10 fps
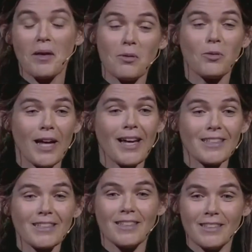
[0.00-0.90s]
But when I
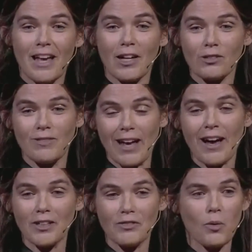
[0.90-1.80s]
ask an, a, that
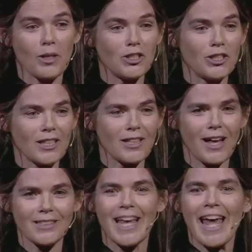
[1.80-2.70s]
kind of a question in
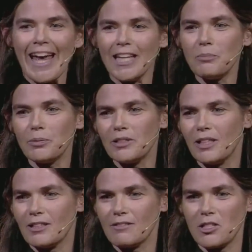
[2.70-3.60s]
class,
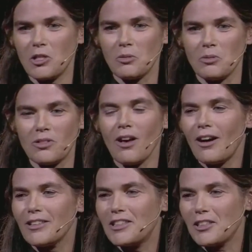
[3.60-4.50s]
80% of the students
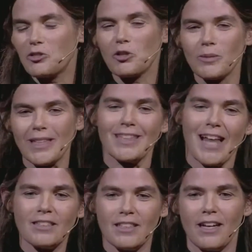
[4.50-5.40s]
are still scribbling the
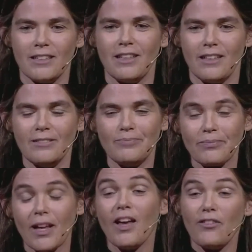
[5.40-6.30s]
last thing I said,
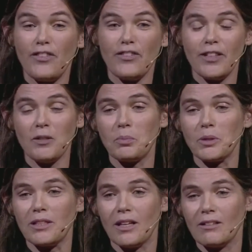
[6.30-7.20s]

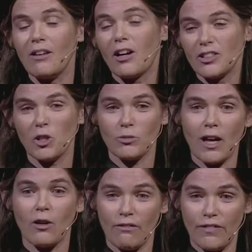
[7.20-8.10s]
15% are zoned
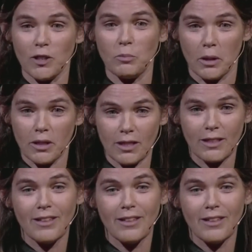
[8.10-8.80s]
out on Facebook,